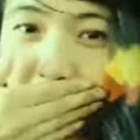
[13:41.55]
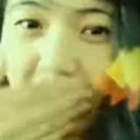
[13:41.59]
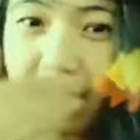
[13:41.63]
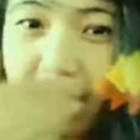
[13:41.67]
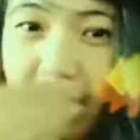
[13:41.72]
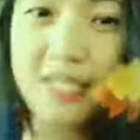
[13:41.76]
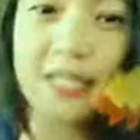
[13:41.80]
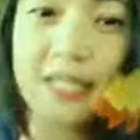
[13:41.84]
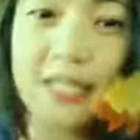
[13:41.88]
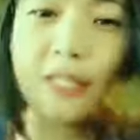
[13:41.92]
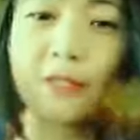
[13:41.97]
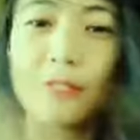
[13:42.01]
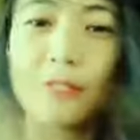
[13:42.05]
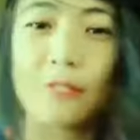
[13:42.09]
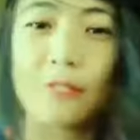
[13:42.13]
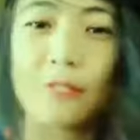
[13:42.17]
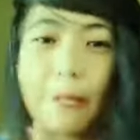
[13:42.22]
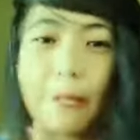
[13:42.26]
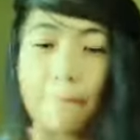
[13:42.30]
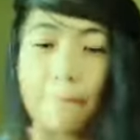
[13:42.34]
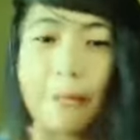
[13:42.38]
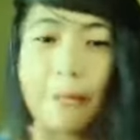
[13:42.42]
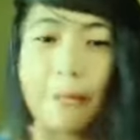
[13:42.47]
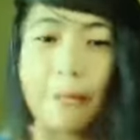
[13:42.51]
Oh,
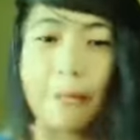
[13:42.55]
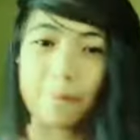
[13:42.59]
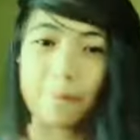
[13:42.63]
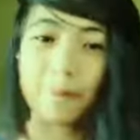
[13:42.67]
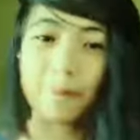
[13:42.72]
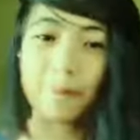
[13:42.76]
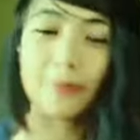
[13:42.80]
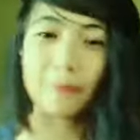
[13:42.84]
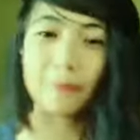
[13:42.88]
excuse me.